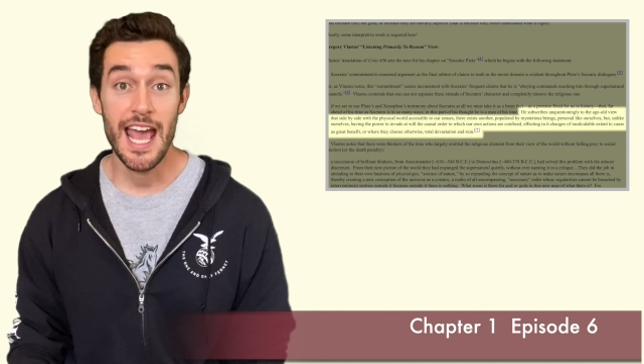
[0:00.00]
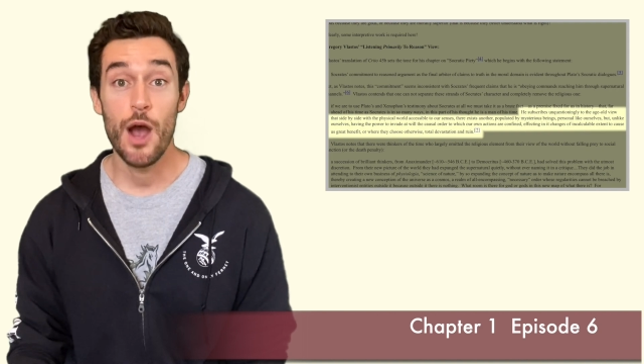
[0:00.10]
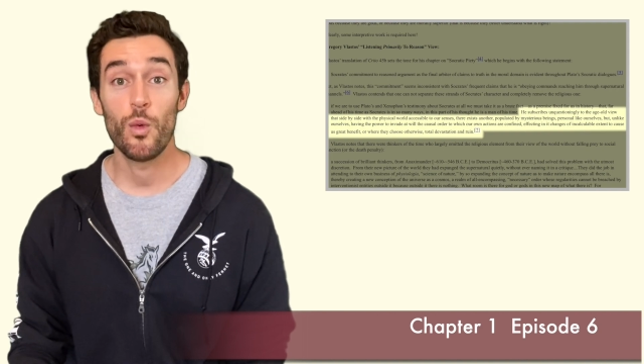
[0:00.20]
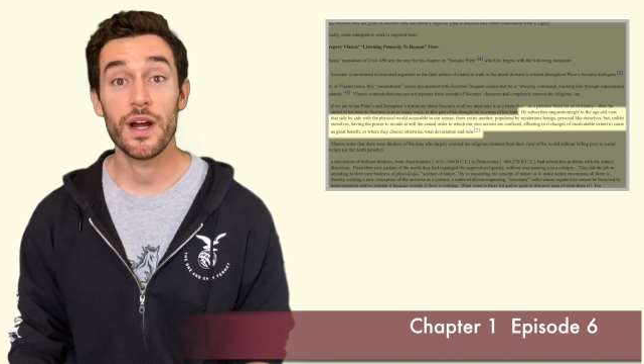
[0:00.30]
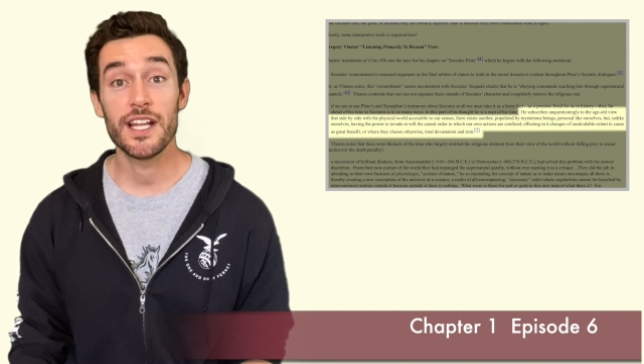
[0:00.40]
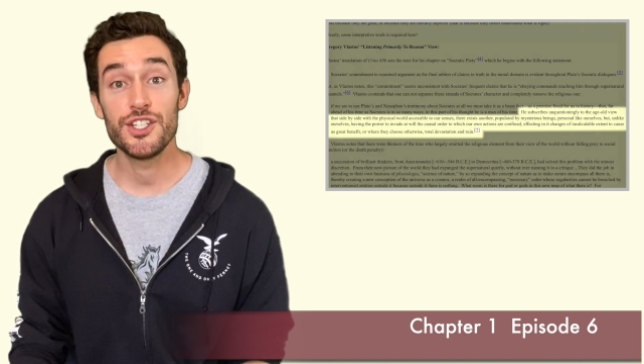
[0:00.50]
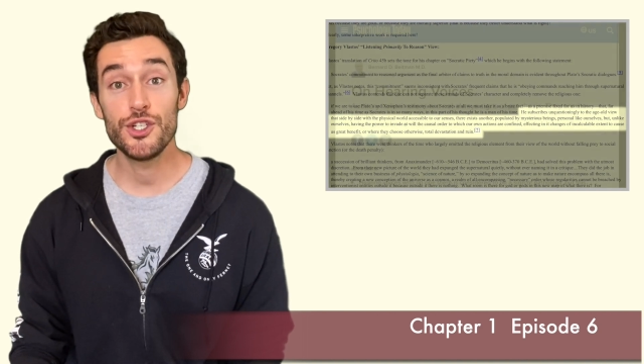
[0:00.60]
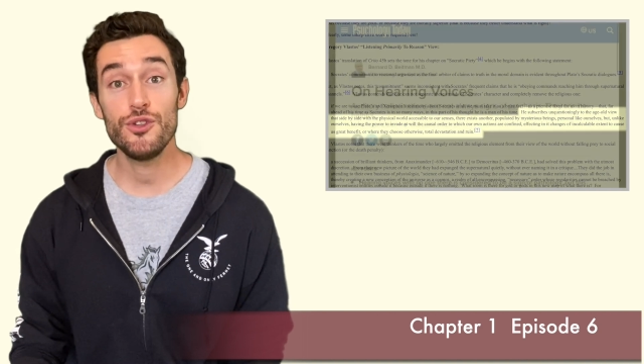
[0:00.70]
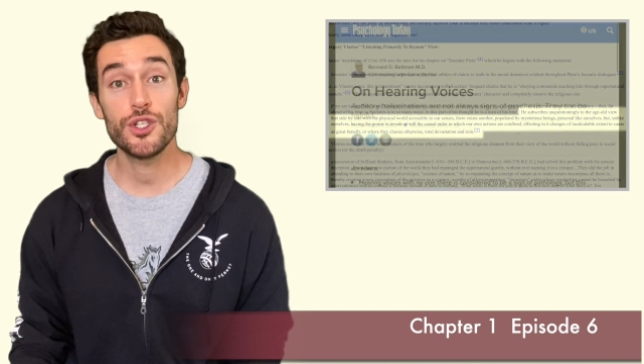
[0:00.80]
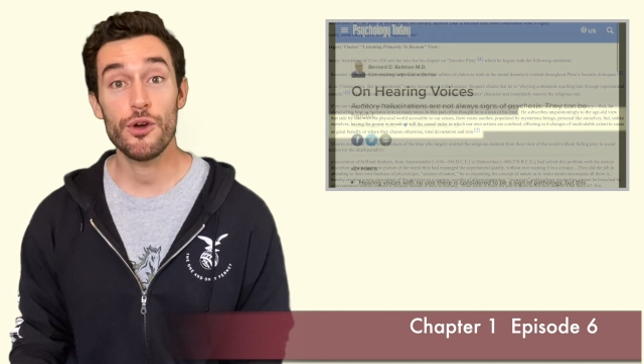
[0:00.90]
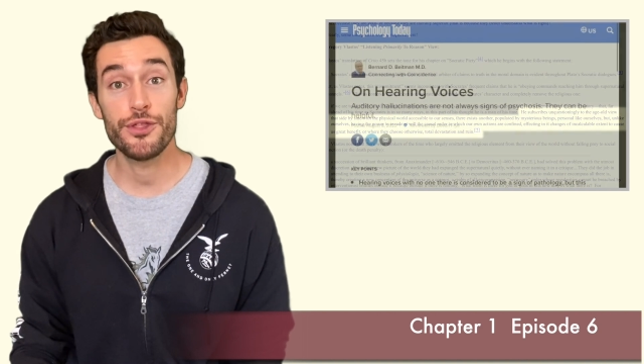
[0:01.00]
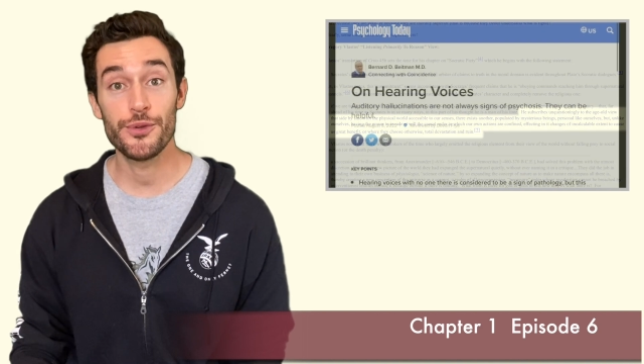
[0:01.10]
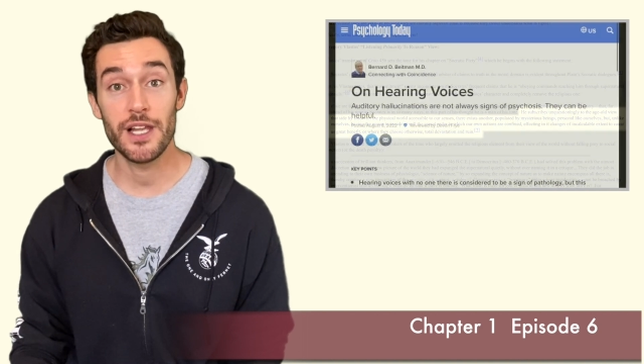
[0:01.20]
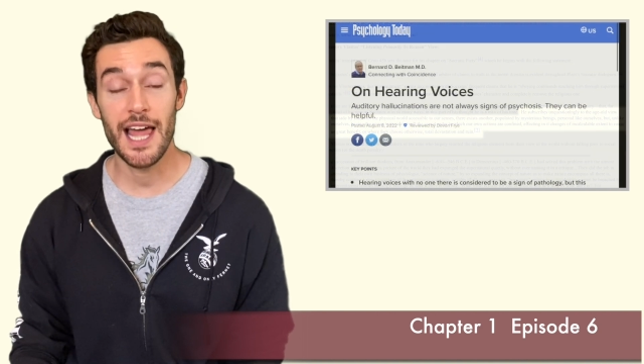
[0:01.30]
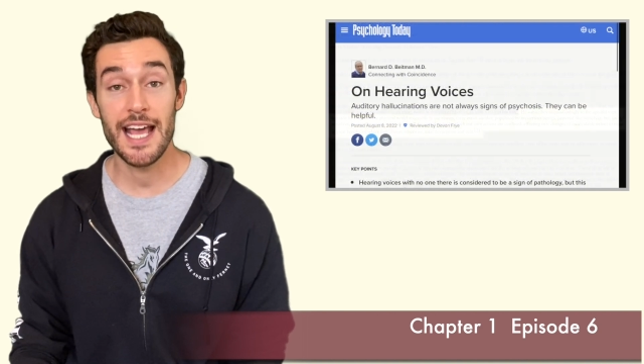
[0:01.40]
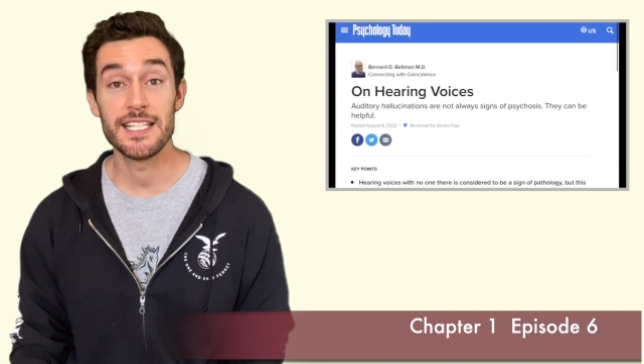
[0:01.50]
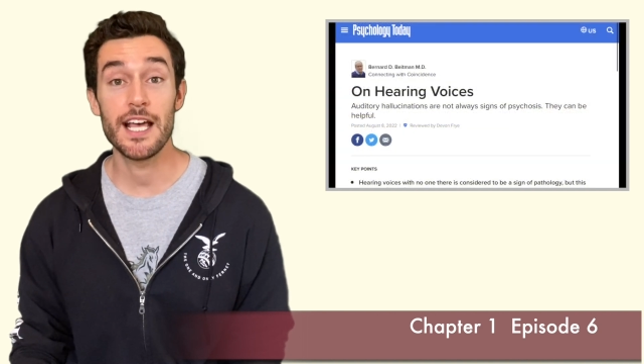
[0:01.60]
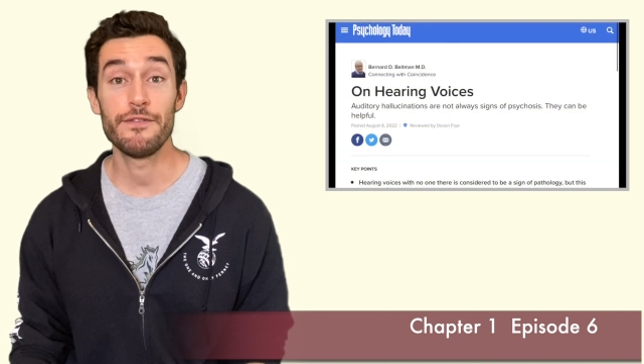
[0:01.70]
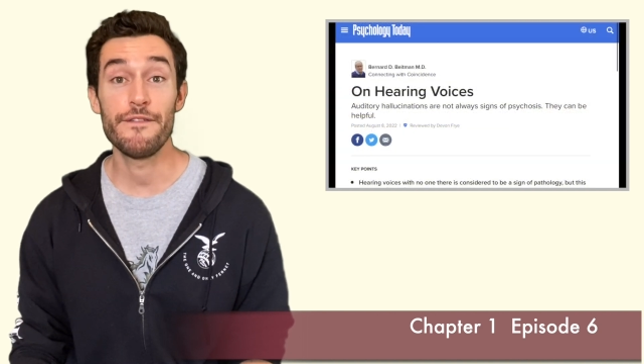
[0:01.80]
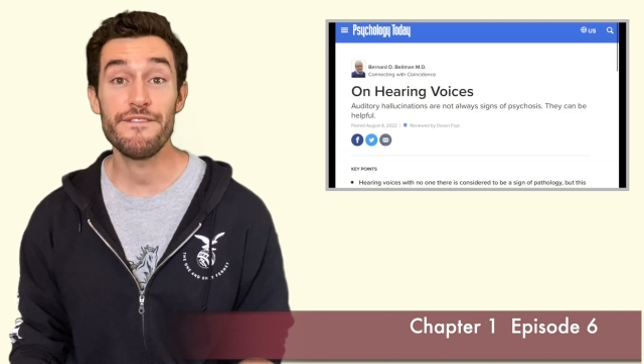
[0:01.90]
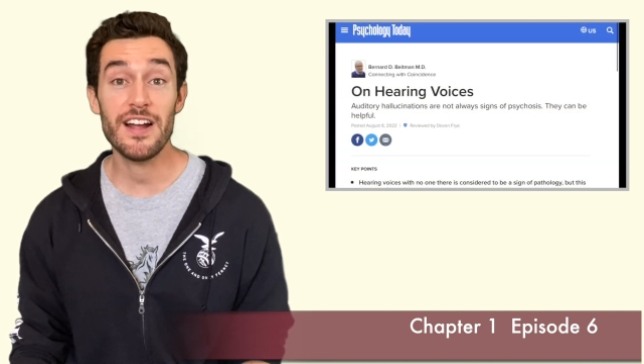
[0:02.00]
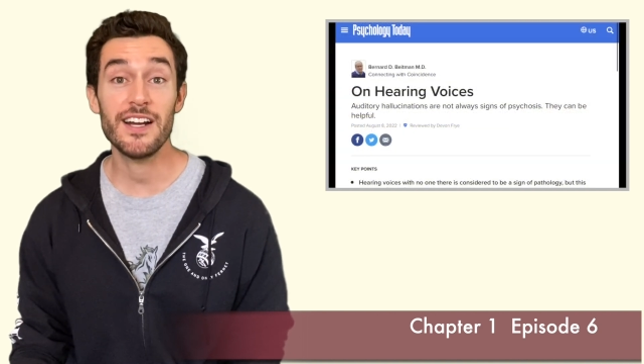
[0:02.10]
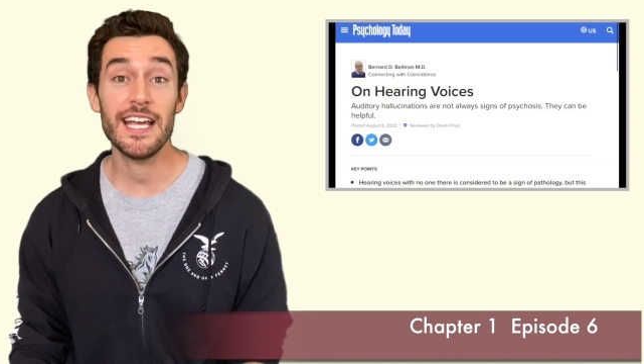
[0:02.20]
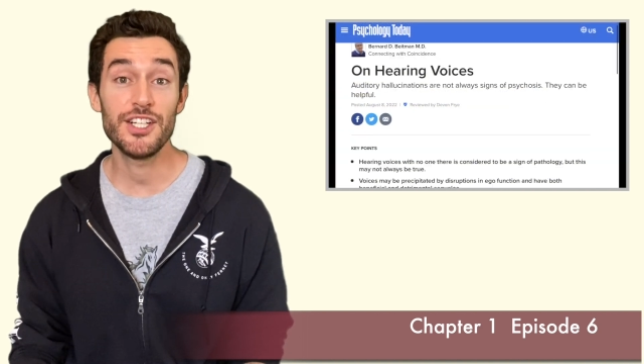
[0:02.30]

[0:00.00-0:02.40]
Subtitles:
And we're going to do so through the lens of a very